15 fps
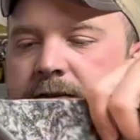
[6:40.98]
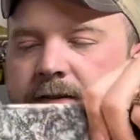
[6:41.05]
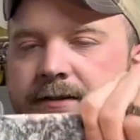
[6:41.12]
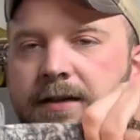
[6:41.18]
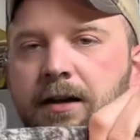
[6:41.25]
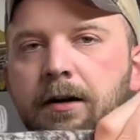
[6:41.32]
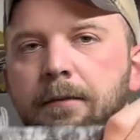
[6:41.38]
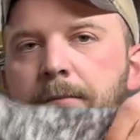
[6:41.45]

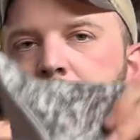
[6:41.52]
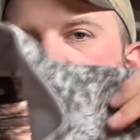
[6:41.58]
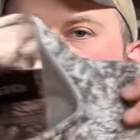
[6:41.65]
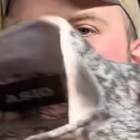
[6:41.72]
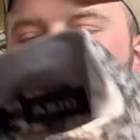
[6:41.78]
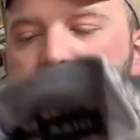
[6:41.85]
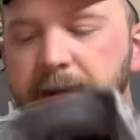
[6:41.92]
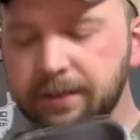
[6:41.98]
their
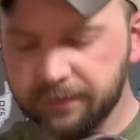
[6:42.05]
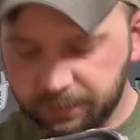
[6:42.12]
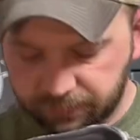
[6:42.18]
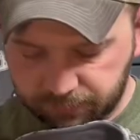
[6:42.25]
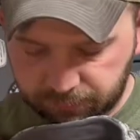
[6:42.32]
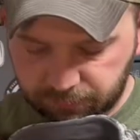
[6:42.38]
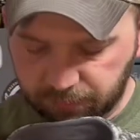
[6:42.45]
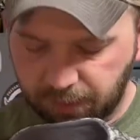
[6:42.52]
midweight.
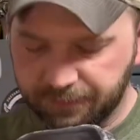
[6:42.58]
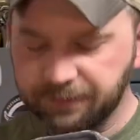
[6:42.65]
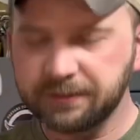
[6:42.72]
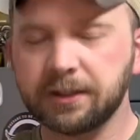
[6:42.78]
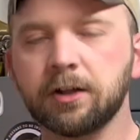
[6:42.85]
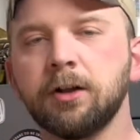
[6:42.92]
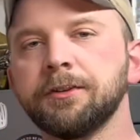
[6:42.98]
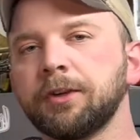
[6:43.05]
I think
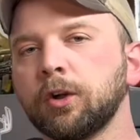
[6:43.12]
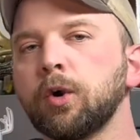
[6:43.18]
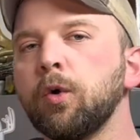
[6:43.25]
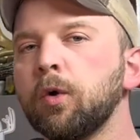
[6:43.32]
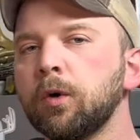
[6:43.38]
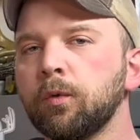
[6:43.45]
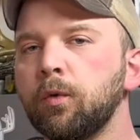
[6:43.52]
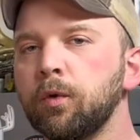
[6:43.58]
they call it their
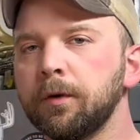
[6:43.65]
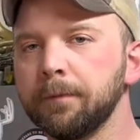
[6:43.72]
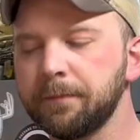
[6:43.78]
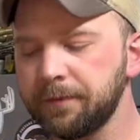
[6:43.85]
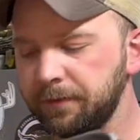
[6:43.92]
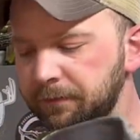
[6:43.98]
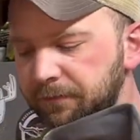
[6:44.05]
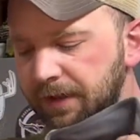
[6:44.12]
core warmth
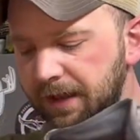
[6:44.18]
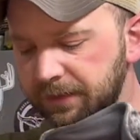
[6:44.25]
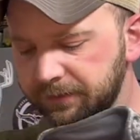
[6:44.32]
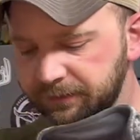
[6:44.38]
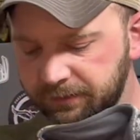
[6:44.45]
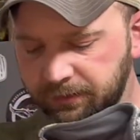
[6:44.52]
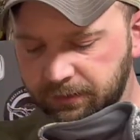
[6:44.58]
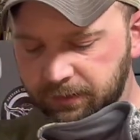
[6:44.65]

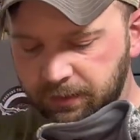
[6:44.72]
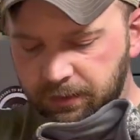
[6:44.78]
vest.